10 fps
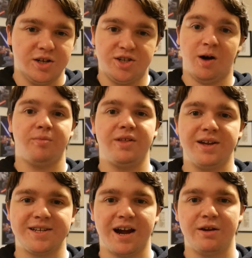dump the
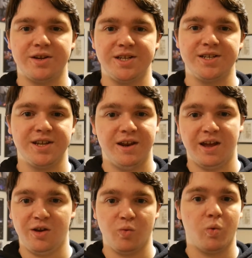entire season
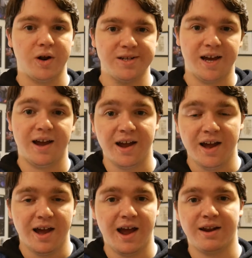in one day
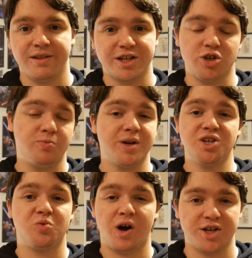and let you
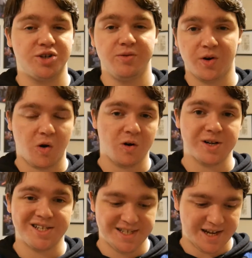binge watch to your
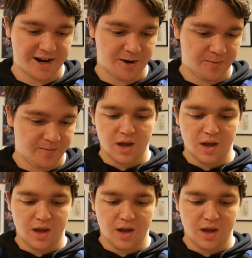heart's desire.